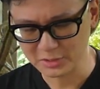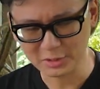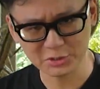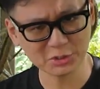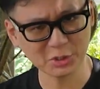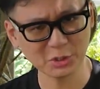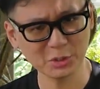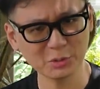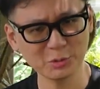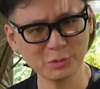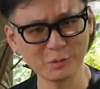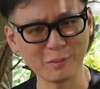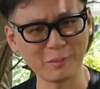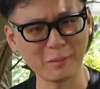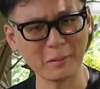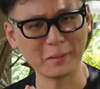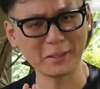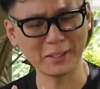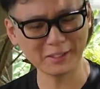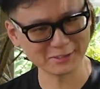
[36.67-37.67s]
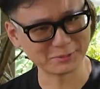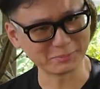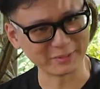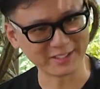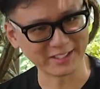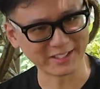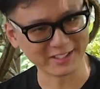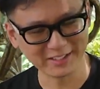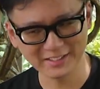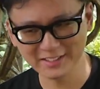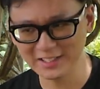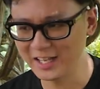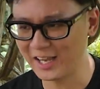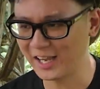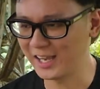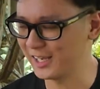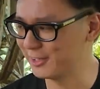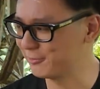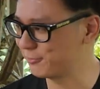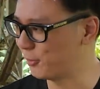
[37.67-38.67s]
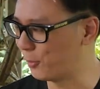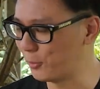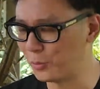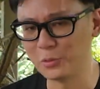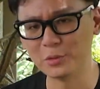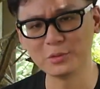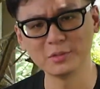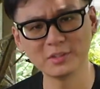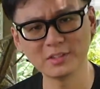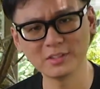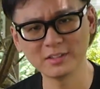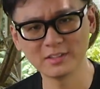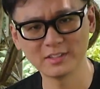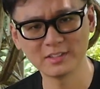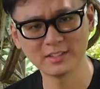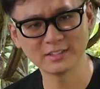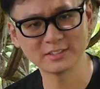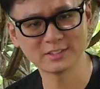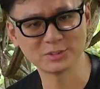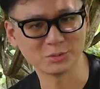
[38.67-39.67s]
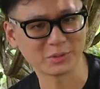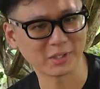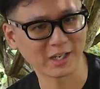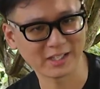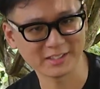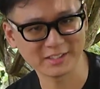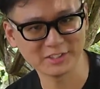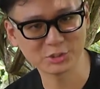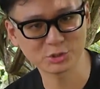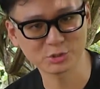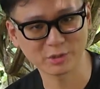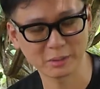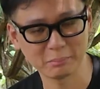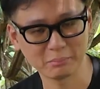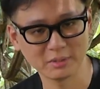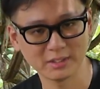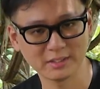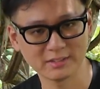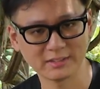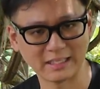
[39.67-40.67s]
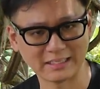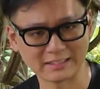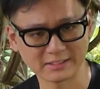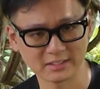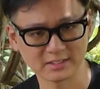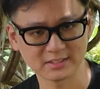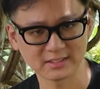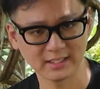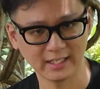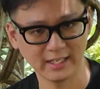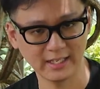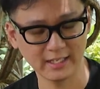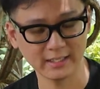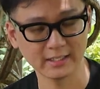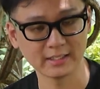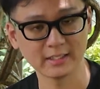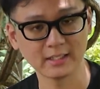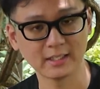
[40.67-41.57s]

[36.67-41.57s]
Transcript: So let's begin. I've owned this Ducati Scrambler Desert Sled